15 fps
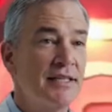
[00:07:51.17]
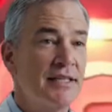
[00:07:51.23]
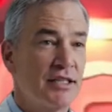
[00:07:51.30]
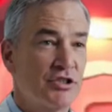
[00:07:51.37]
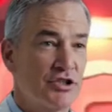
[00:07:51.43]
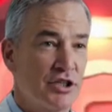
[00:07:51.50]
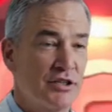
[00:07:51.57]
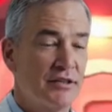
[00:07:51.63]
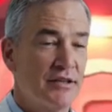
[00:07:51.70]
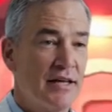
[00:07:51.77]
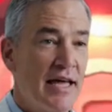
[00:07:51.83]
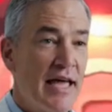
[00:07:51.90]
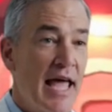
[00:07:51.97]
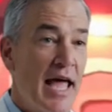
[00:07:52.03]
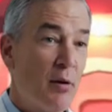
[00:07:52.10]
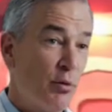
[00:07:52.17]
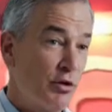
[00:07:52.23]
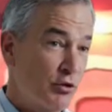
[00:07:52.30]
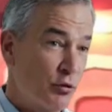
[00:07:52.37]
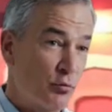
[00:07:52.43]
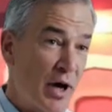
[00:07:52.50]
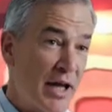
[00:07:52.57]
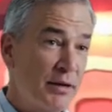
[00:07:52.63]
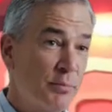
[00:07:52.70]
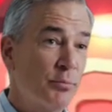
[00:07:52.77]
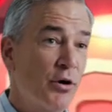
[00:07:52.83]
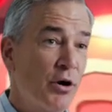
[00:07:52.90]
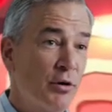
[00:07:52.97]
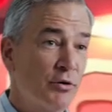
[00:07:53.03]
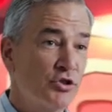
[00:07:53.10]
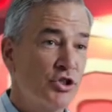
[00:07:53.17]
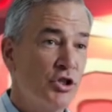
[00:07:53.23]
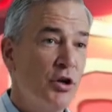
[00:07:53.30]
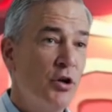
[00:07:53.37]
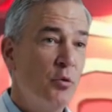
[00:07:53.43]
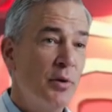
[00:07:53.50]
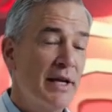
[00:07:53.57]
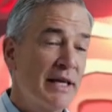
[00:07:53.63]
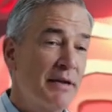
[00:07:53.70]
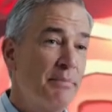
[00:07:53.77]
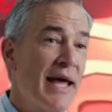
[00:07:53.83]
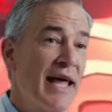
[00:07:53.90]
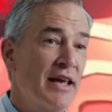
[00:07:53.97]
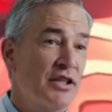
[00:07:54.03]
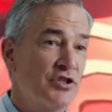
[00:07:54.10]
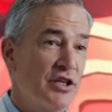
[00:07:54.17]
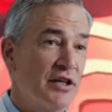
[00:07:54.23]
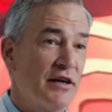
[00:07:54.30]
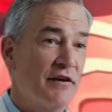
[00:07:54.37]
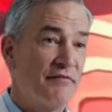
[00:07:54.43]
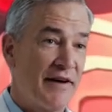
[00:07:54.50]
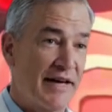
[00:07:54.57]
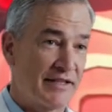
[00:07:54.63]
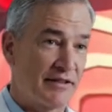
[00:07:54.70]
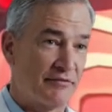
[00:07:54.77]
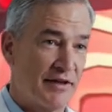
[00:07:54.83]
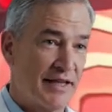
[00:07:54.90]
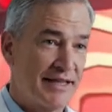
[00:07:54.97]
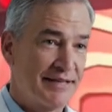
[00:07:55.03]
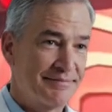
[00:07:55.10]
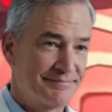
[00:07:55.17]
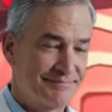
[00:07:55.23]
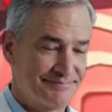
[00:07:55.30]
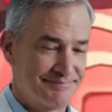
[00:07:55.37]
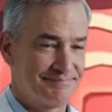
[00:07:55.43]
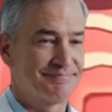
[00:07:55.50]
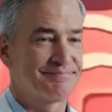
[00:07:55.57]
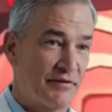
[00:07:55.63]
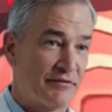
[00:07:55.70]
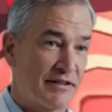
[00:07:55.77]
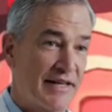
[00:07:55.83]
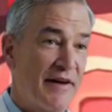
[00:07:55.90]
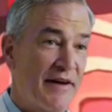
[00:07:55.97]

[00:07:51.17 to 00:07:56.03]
liver, intestines, blood, and breath, work together, something extraordinary